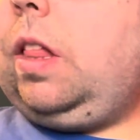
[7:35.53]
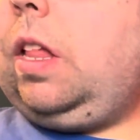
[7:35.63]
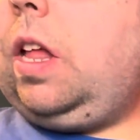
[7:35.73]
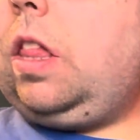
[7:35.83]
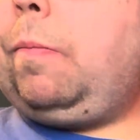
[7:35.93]

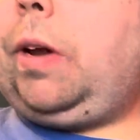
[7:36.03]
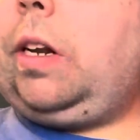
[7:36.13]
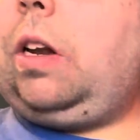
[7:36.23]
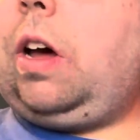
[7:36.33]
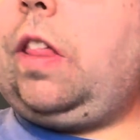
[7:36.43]
It's a
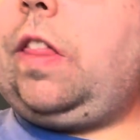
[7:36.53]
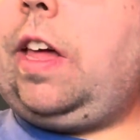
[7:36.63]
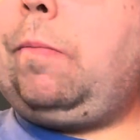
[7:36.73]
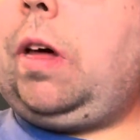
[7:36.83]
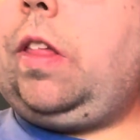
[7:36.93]
bloodline
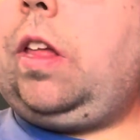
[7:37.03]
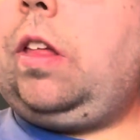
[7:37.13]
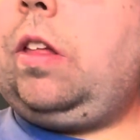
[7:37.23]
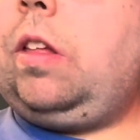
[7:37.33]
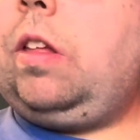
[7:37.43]
thing, mother.
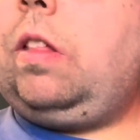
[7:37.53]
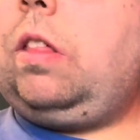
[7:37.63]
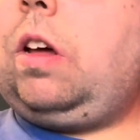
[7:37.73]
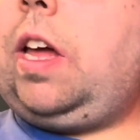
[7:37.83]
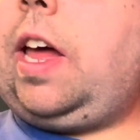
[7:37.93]

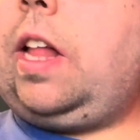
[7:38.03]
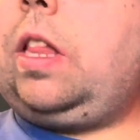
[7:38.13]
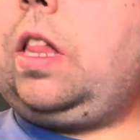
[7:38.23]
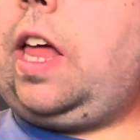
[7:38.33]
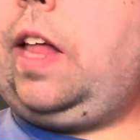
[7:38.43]
I had
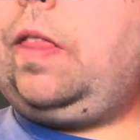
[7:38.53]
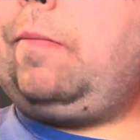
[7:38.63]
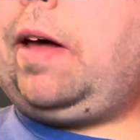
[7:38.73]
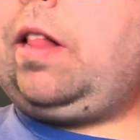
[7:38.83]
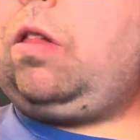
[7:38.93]
to take the
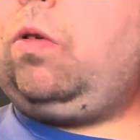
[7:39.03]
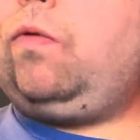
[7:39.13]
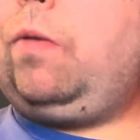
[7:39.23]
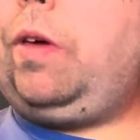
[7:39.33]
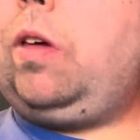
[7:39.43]
mantle
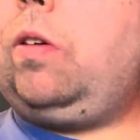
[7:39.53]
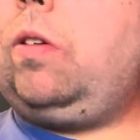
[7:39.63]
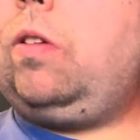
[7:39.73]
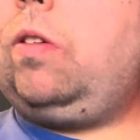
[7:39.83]
from you,